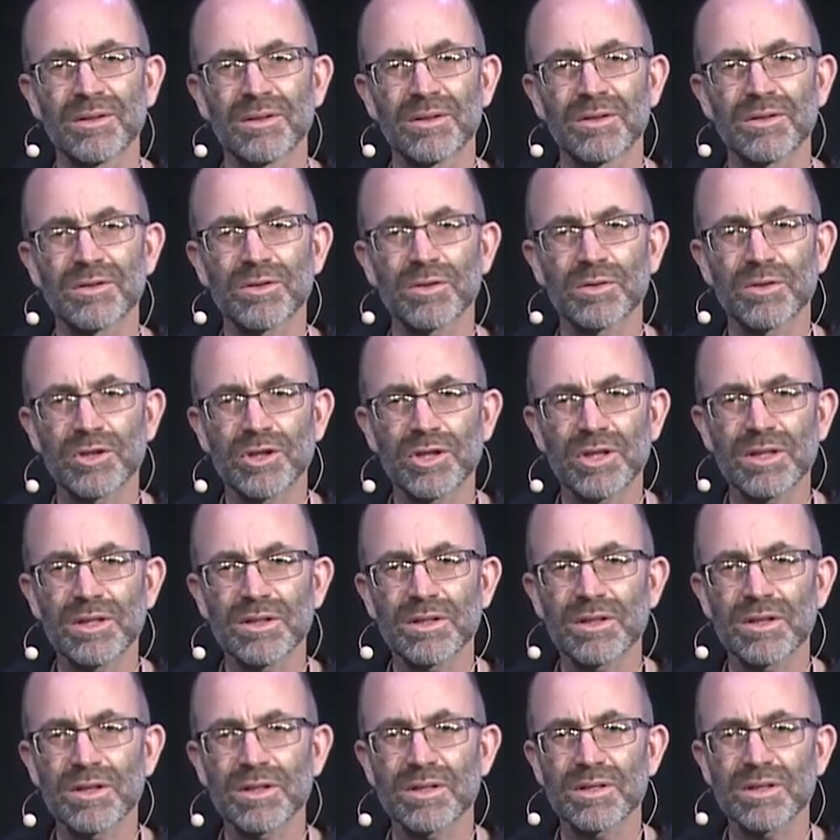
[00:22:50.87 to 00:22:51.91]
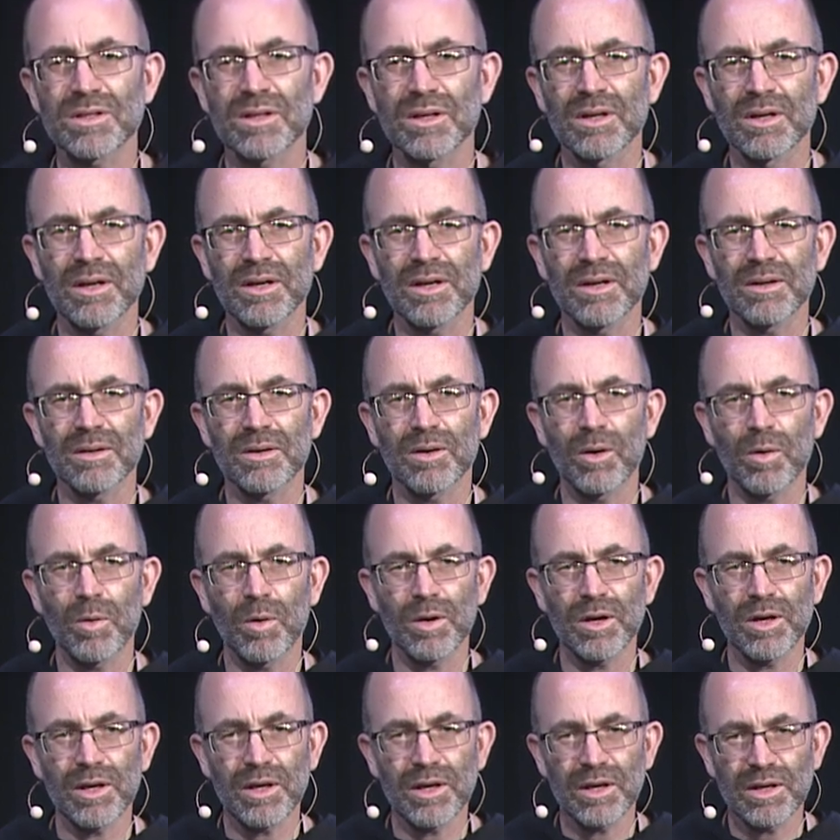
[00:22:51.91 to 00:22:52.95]
So Jesus
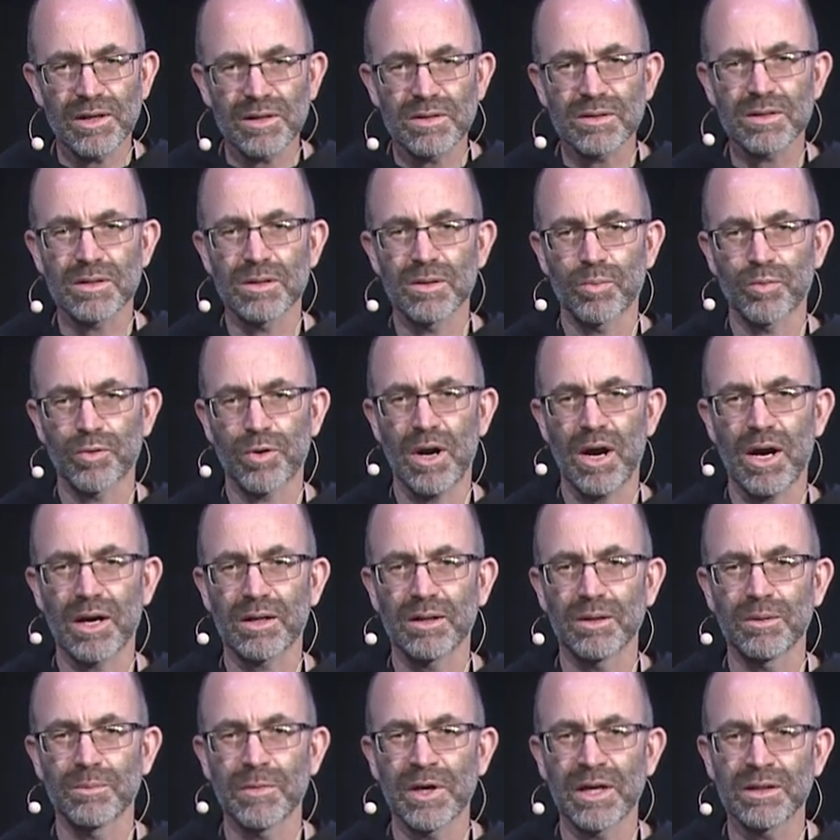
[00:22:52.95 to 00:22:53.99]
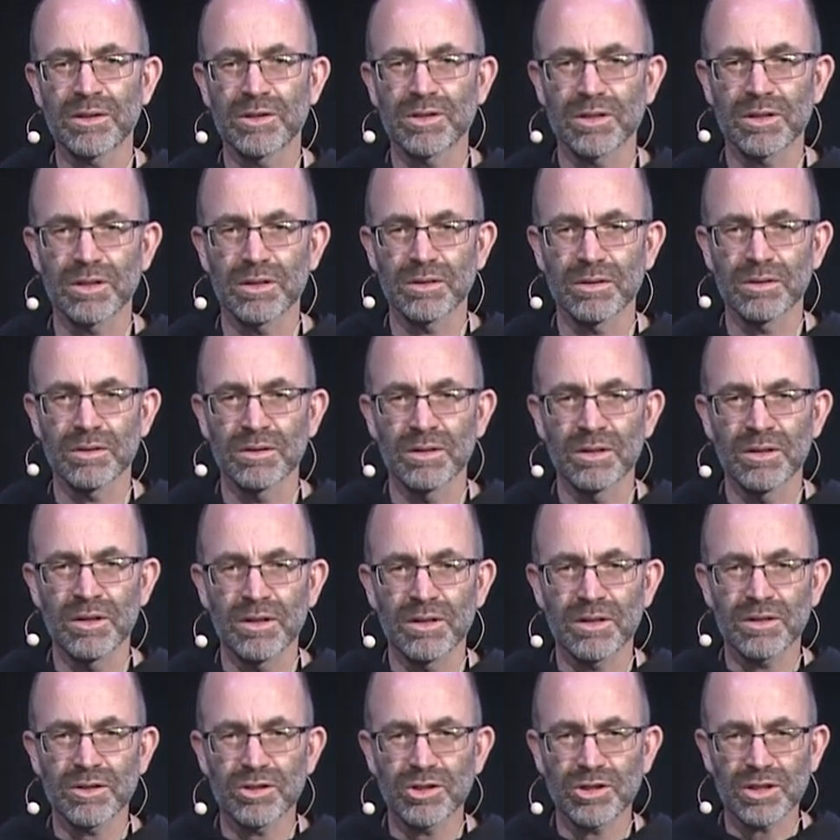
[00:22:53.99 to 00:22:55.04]
is the proclamation.
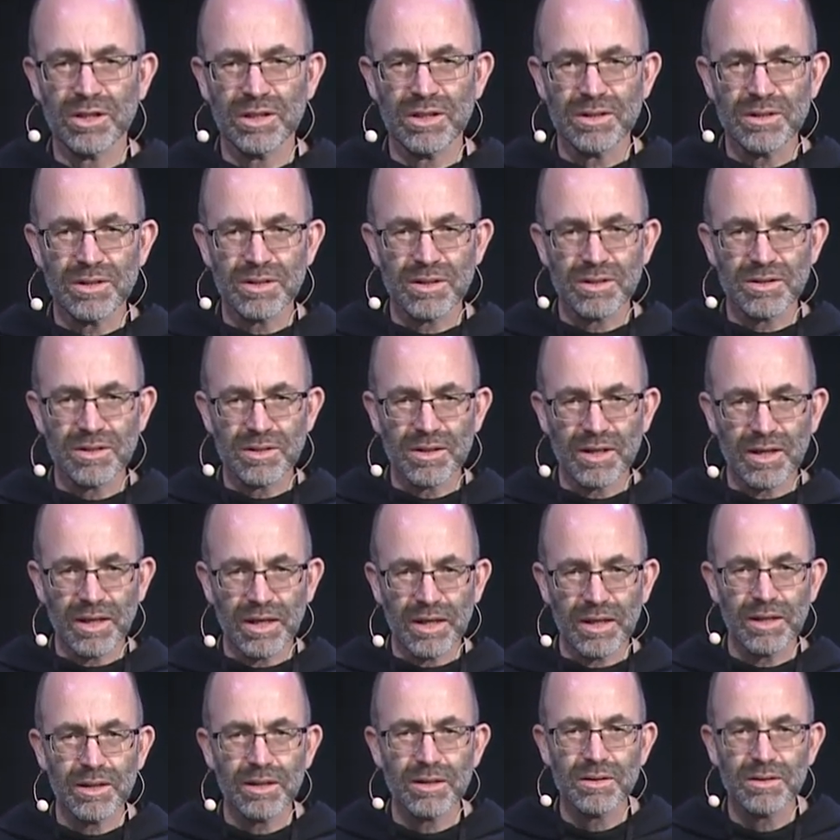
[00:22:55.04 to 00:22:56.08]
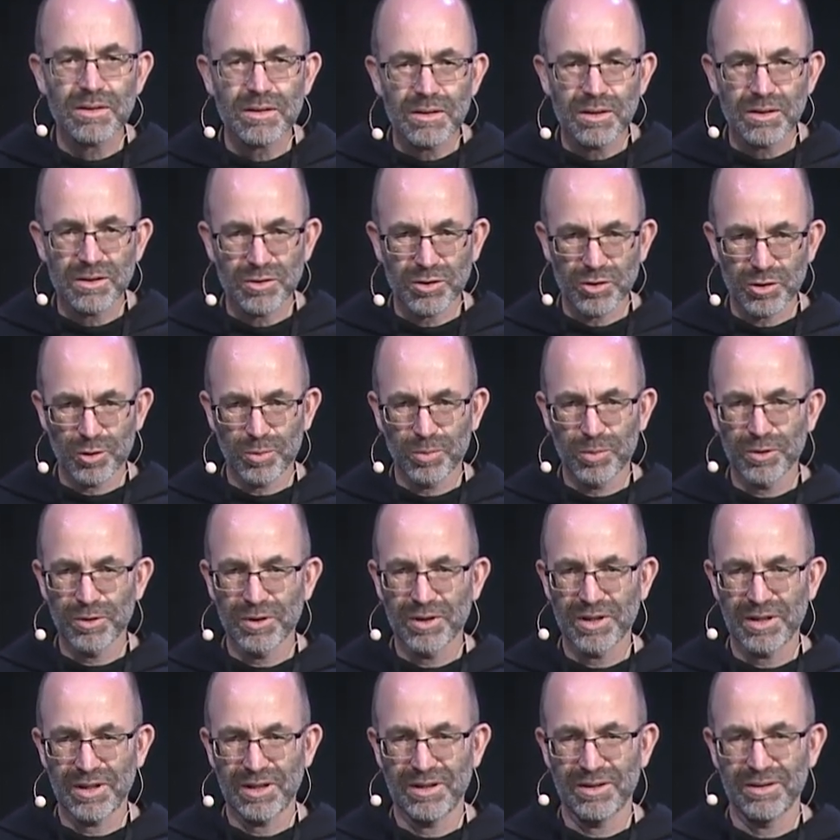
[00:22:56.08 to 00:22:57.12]
Jesus is the
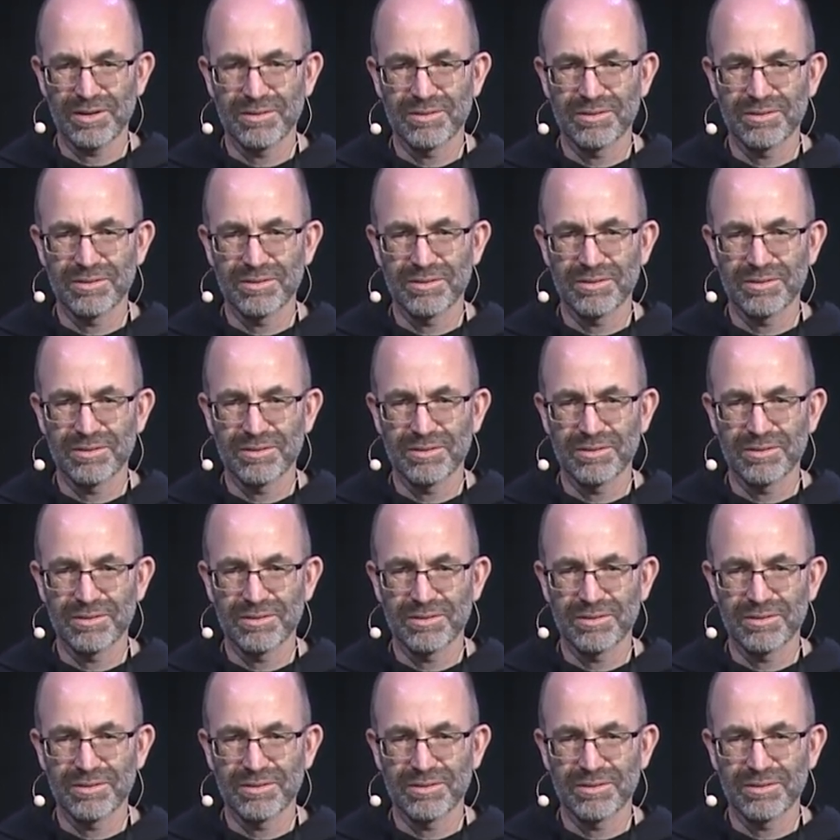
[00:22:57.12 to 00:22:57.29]
Jubilee.